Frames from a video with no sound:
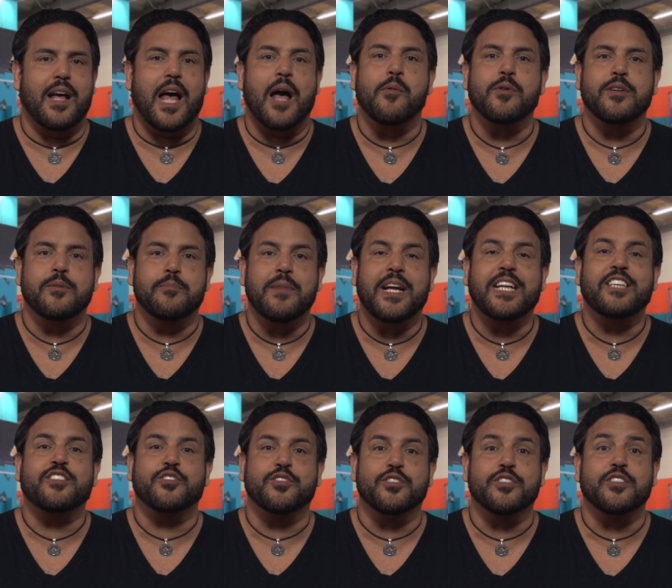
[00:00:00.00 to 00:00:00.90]
I would make
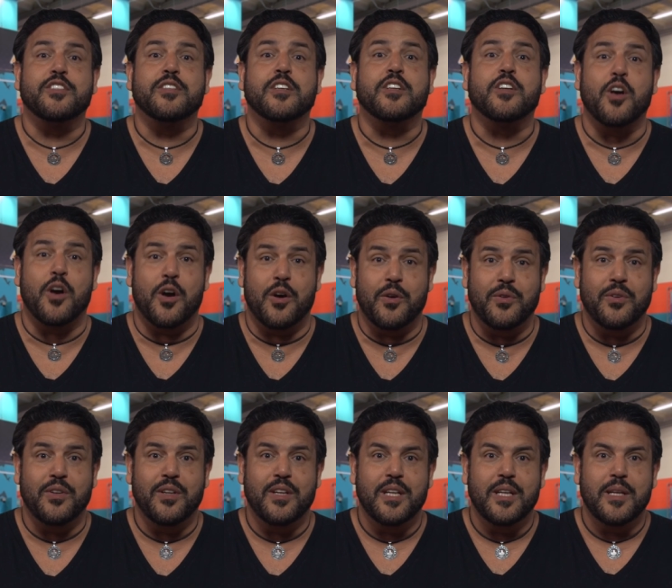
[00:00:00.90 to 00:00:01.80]
sure to go,
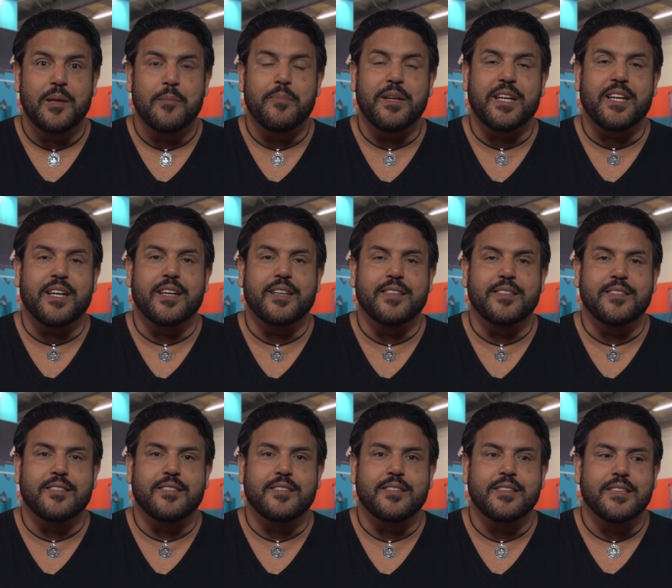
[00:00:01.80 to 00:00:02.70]

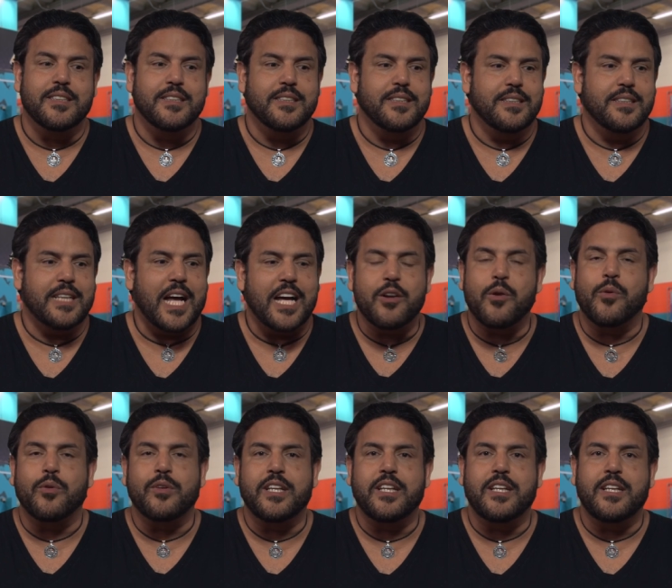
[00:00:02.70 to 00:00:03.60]
because not
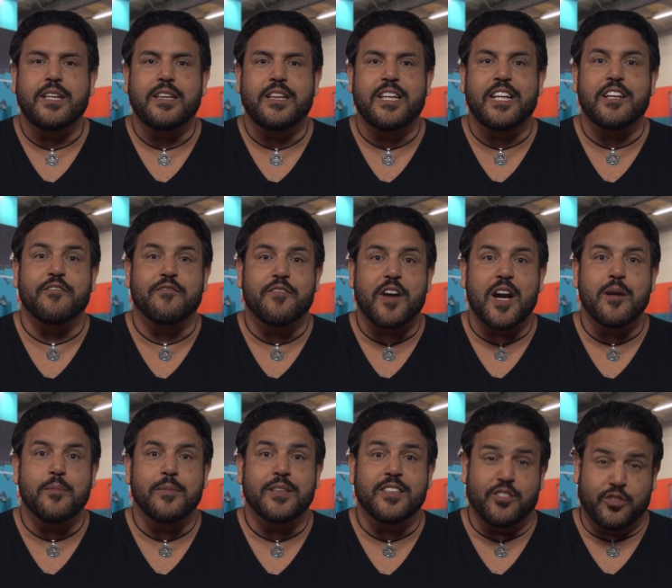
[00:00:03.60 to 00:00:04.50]
only the
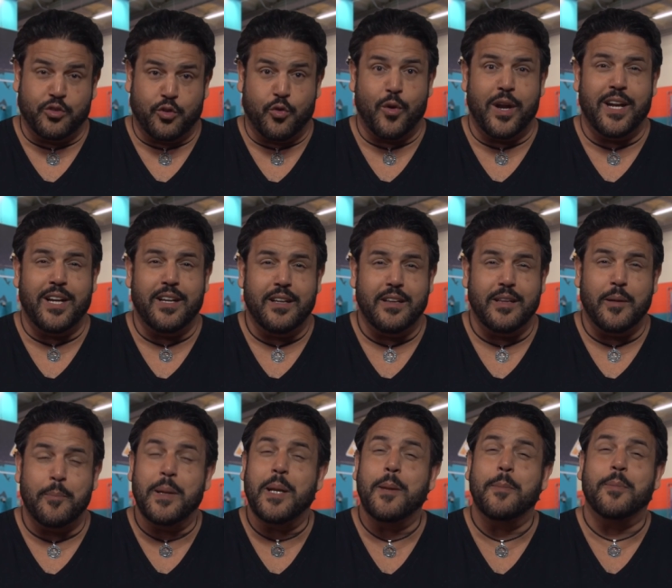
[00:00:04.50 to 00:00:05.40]
environment is great, the
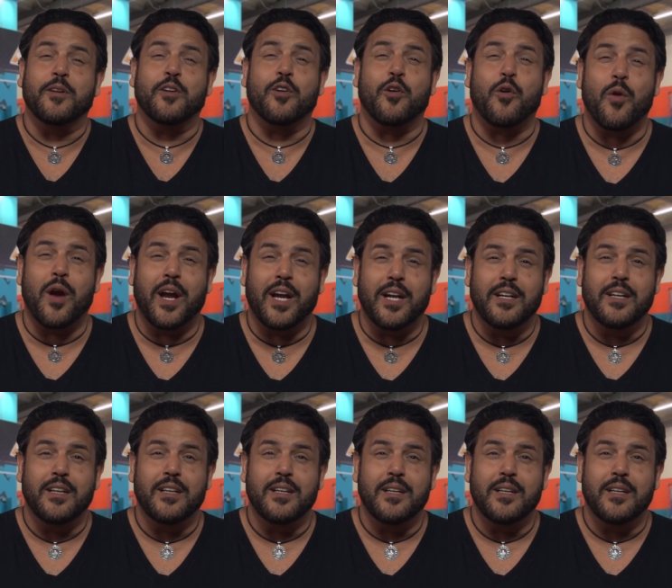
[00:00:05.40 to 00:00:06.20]
people are great,